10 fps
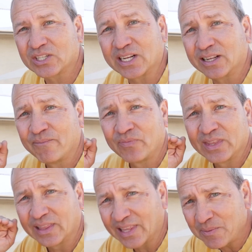It's going to
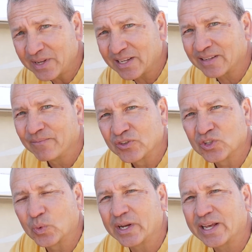limit it to
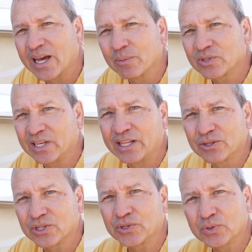20 amps. And
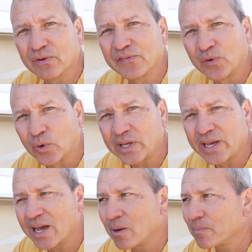there's also a
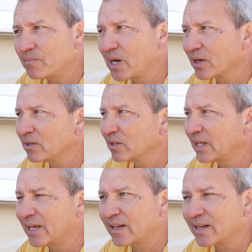40 amp model
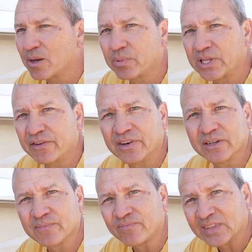and I believe
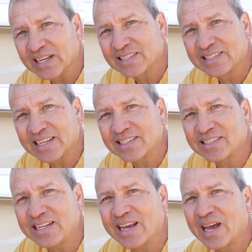a
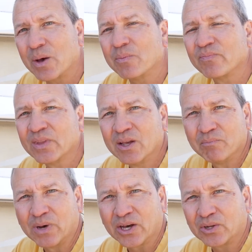60 amp
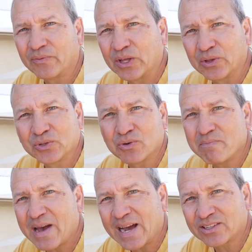model. Now, those are
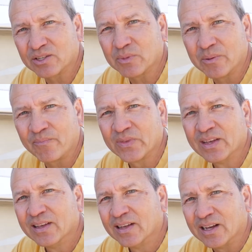maximum
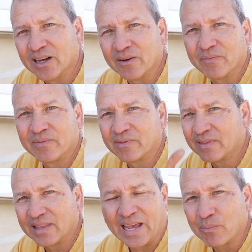
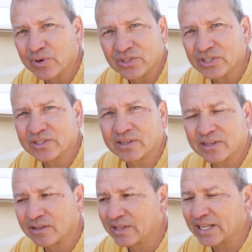amperages
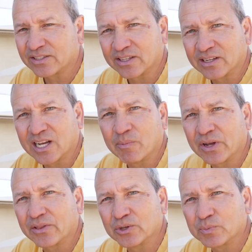that's going to come
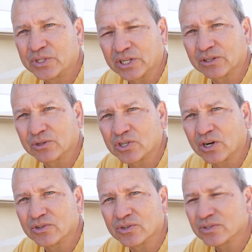out of those particular
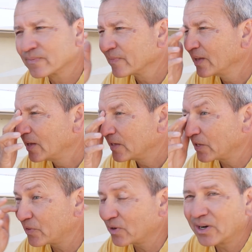chargers.
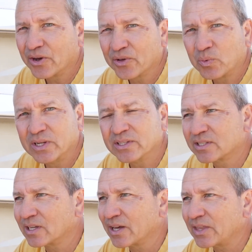Now, there are other
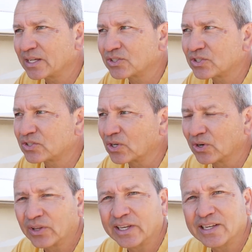ones. I think
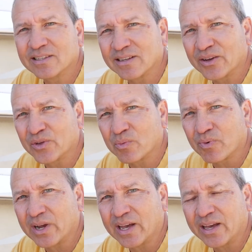Sterling is another
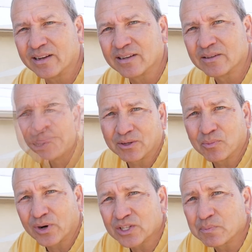brand. They're
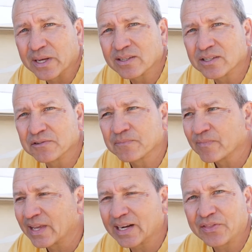more expensive.
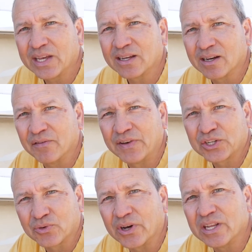And I think
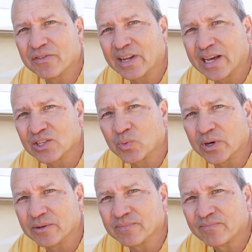Victron even has
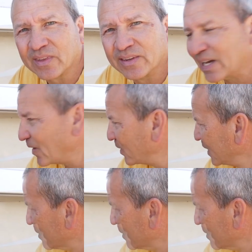one now.